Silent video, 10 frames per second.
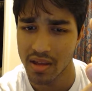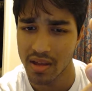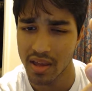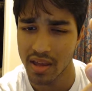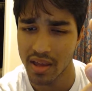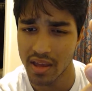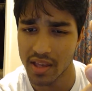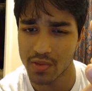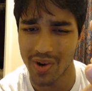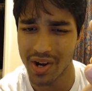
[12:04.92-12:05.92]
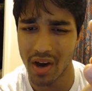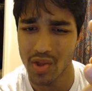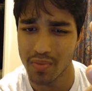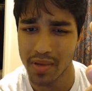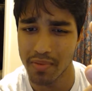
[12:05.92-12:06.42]
is what other
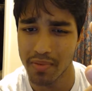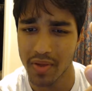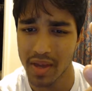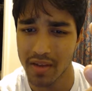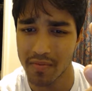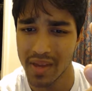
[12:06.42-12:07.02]
people think of me